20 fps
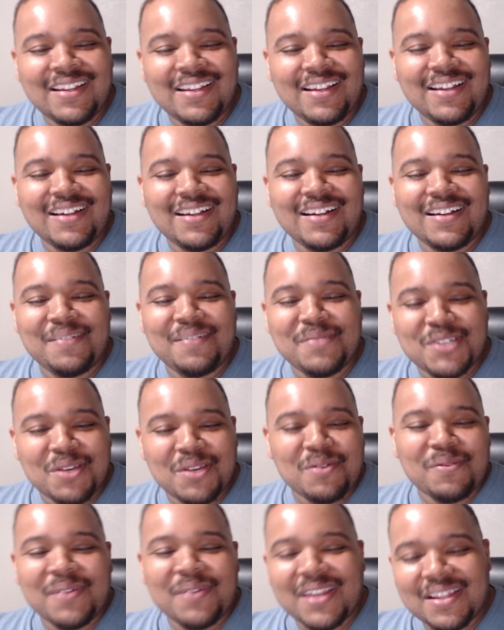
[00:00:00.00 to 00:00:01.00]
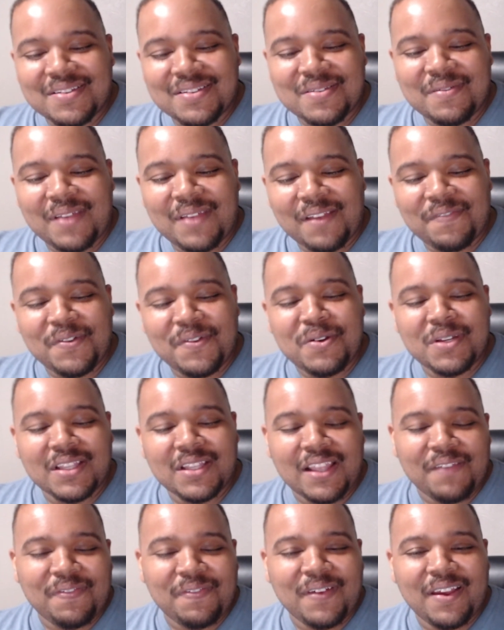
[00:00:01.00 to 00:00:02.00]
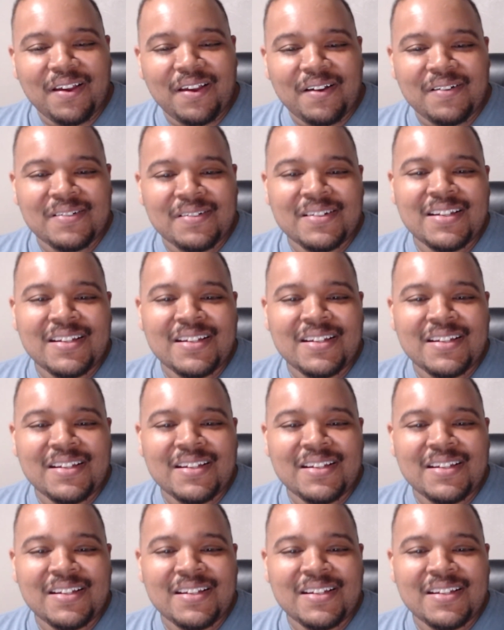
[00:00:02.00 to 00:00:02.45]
Michonne and Rick gives them like food that they found,